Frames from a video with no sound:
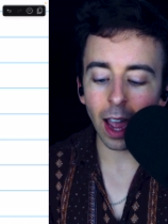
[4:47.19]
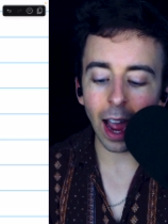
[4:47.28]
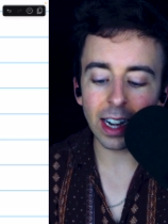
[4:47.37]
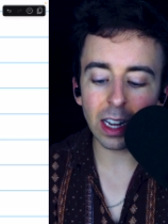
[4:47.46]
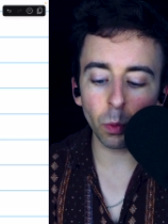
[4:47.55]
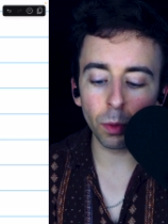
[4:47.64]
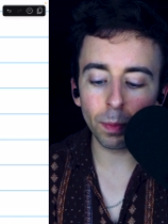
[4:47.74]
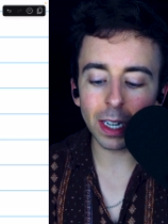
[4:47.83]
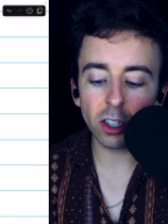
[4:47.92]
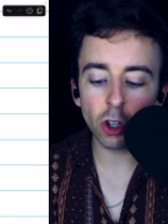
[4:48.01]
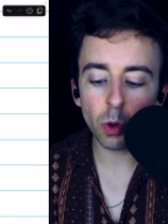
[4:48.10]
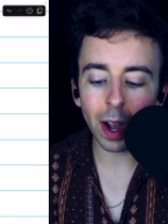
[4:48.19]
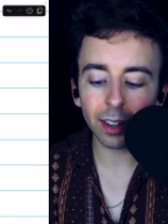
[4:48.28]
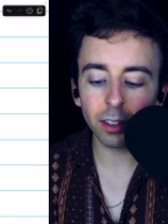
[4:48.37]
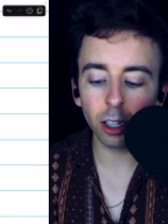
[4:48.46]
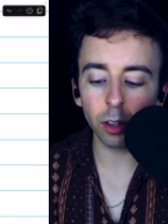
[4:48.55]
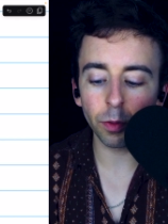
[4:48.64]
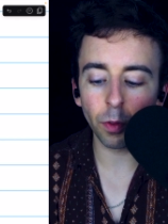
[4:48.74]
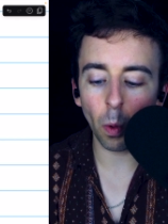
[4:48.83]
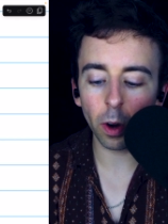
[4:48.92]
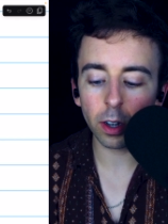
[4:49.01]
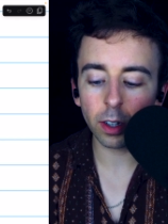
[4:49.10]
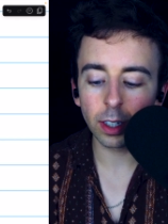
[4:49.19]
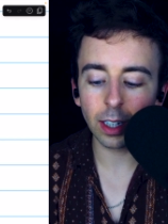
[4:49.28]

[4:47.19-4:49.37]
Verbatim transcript: And it would be 2x to the 4